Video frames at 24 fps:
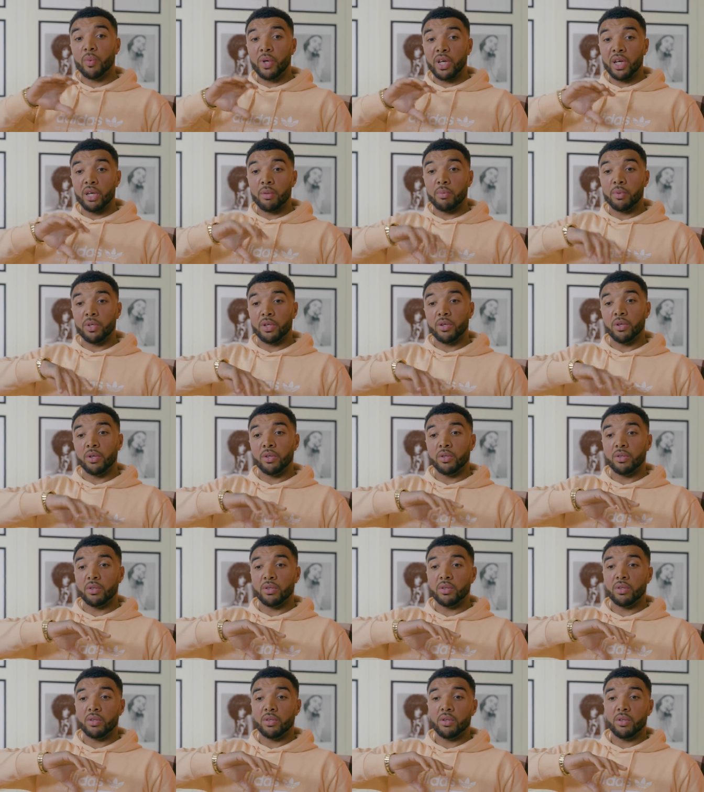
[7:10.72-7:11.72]
weird
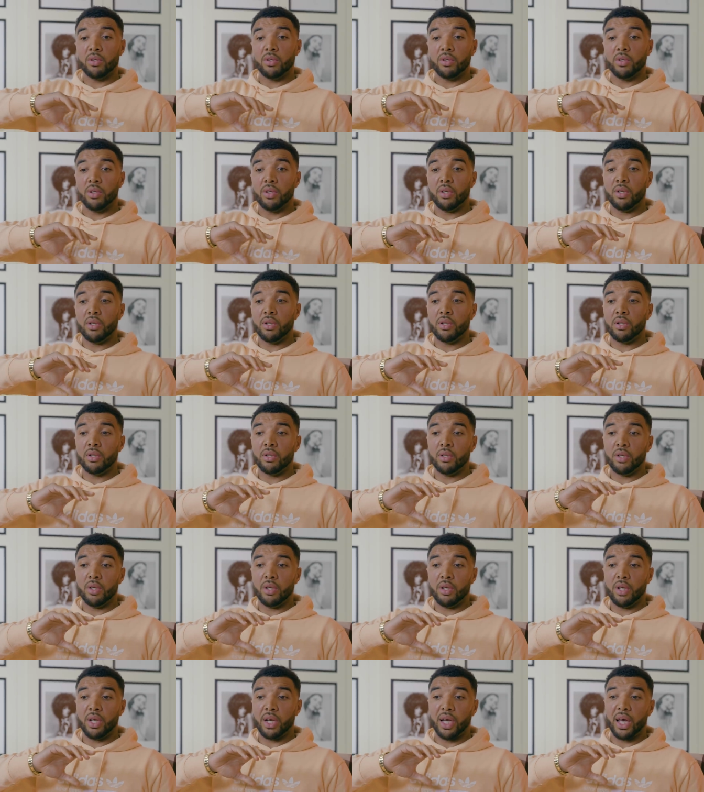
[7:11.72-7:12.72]
because,
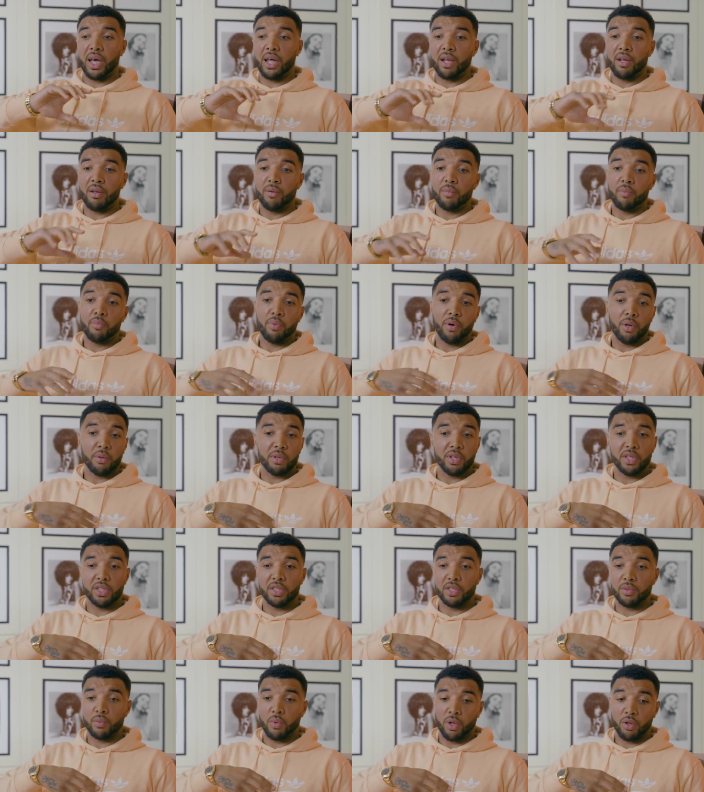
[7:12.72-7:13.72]
again, probably
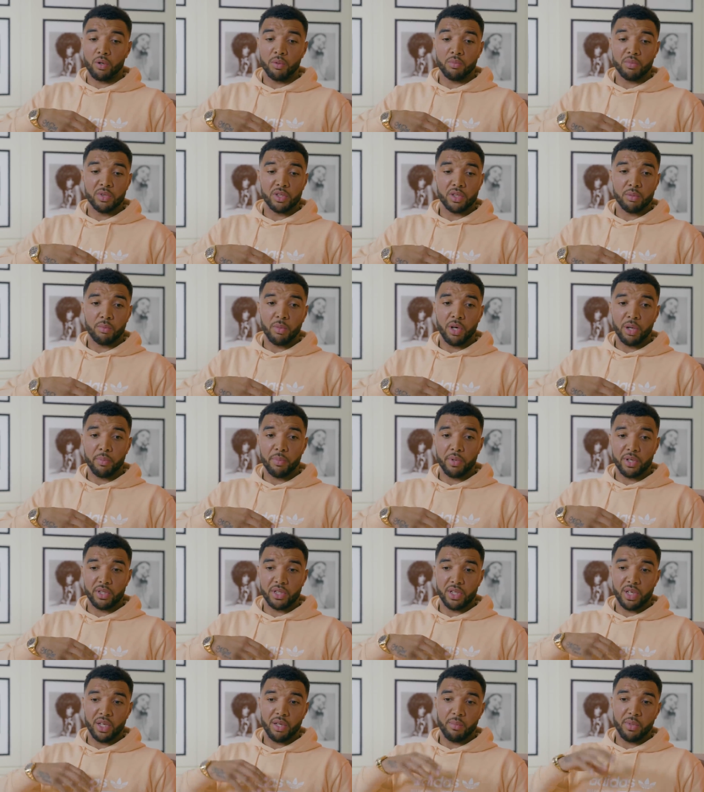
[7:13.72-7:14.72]
this is what comes into my
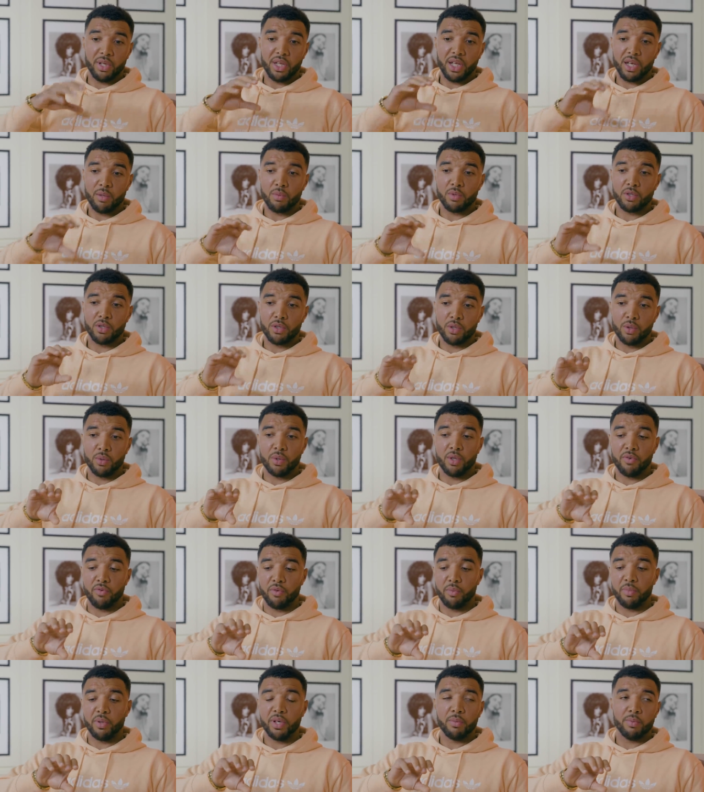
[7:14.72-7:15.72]
personality. My dad was two
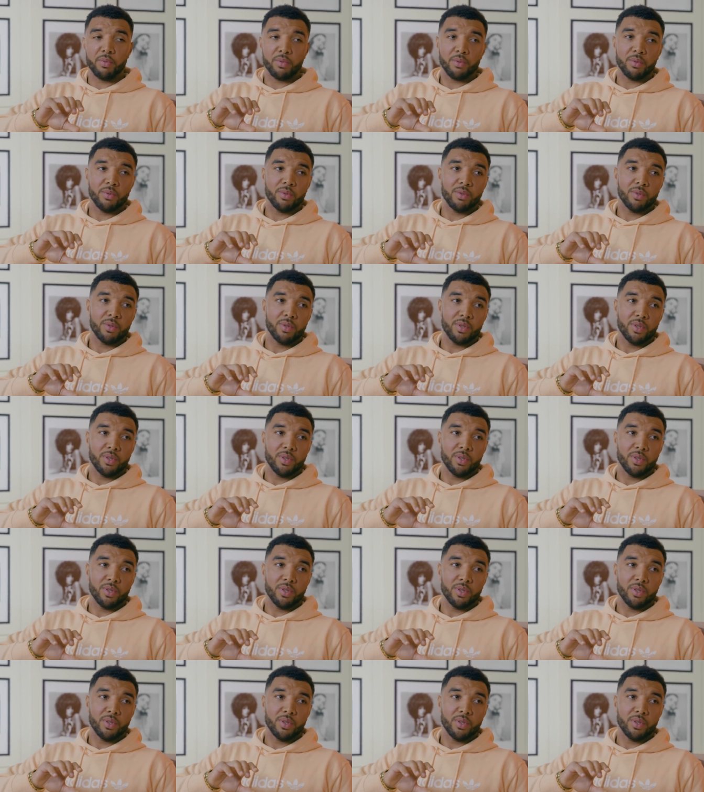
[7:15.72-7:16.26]
different people.